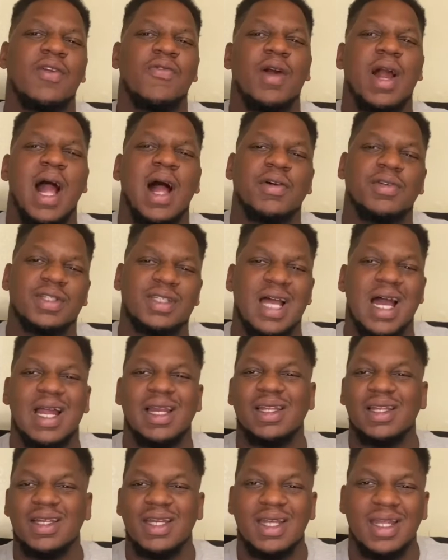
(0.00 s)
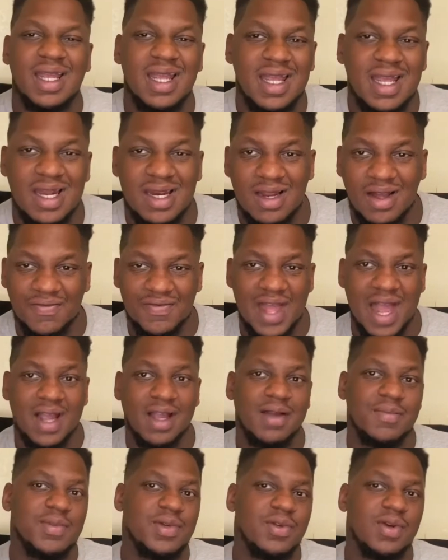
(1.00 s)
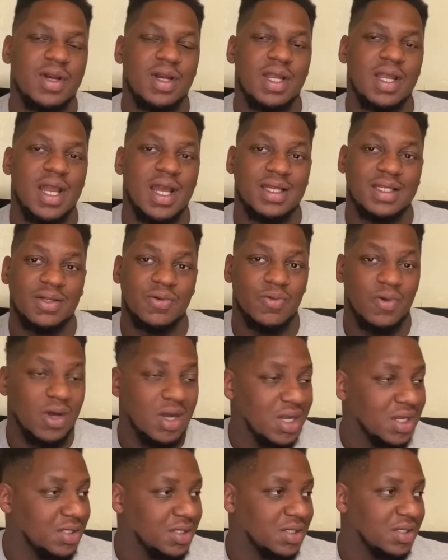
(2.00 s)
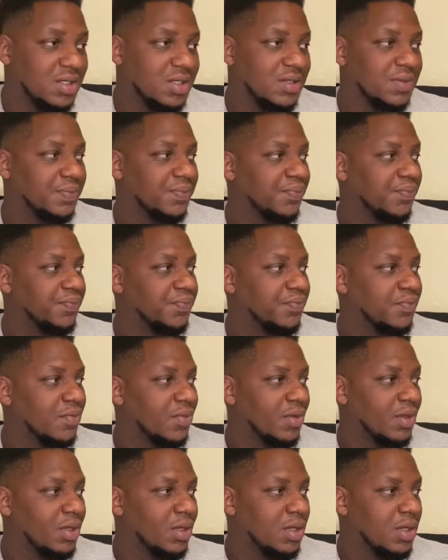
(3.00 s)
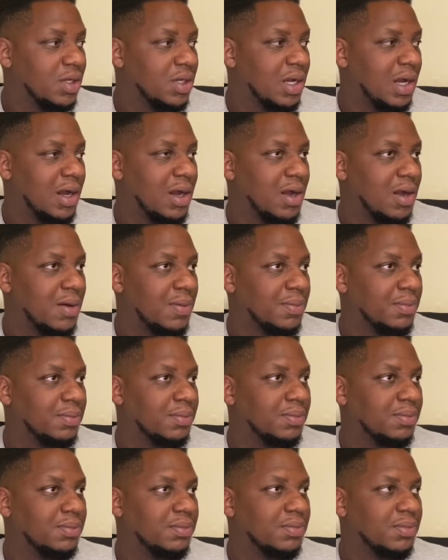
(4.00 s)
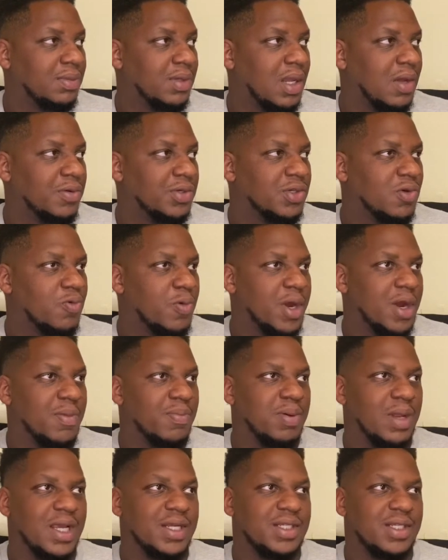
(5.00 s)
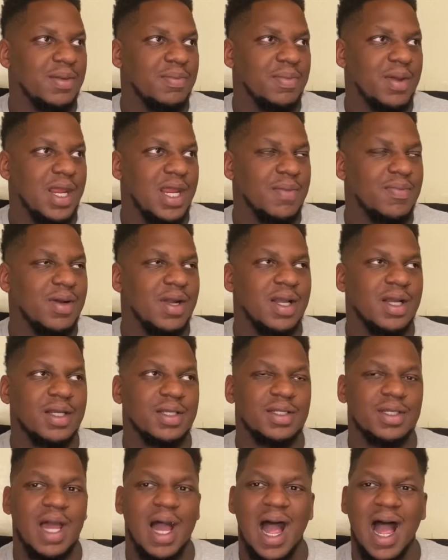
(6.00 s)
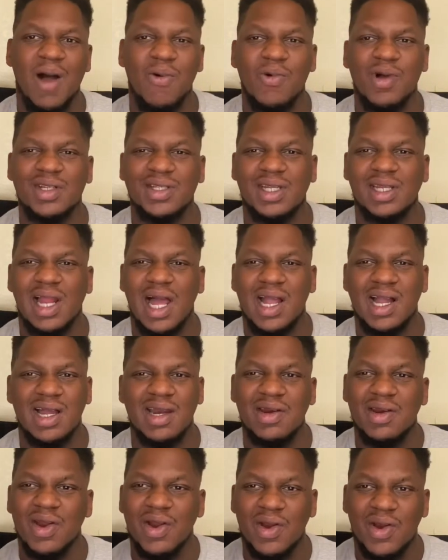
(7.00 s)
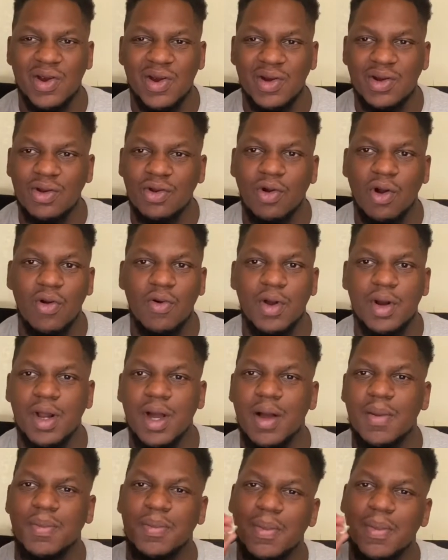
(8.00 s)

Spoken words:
were outside looking in of that community as it was. It was a weird place to be because I wasn't like a nerd growing up.